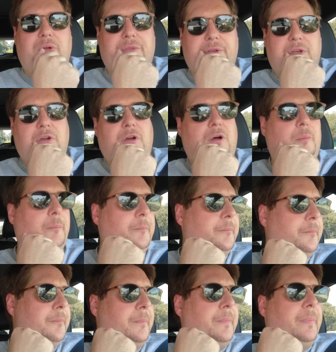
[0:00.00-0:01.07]
on the goal.
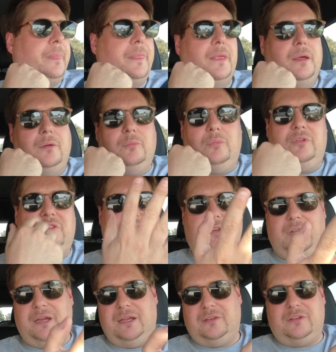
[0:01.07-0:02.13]
We're just going
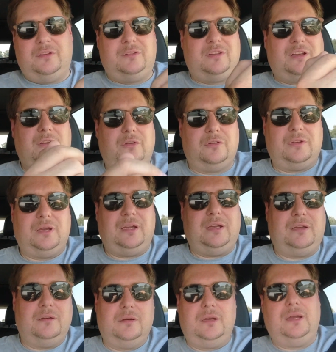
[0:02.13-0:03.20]
to head to San
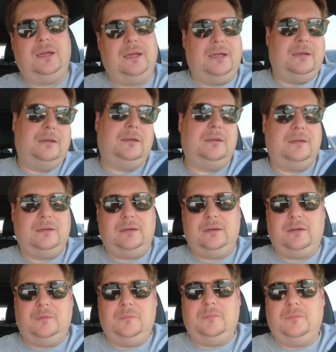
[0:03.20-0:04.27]
Jose, and
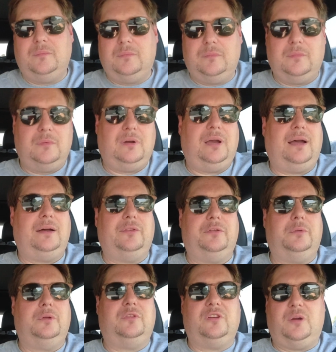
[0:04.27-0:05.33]
I'll
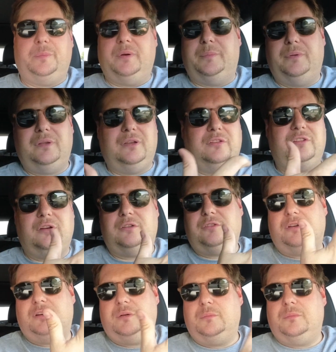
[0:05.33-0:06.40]
do a top up and then charge at
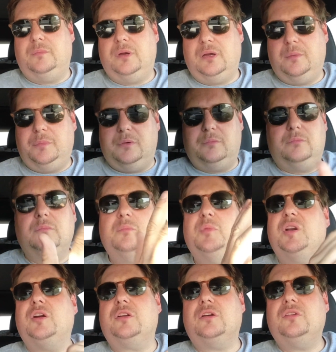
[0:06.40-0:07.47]
home. But we
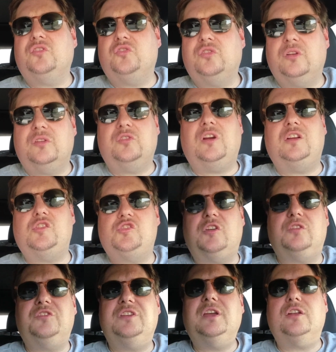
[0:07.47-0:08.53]
got to go to Trader
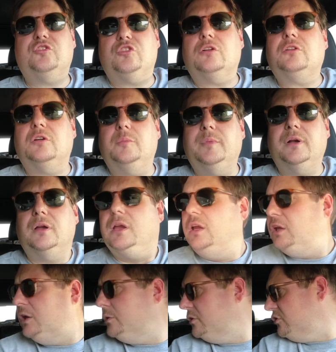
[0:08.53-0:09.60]
Joe's to get chocolate milk.
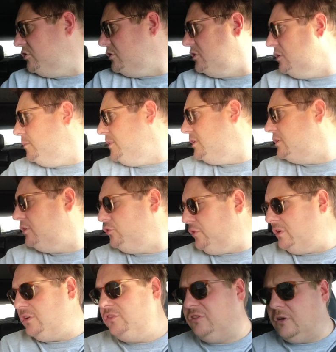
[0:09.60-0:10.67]
You want chocolate milk at
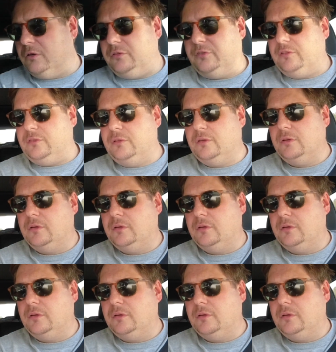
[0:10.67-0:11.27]
Trader Joe's?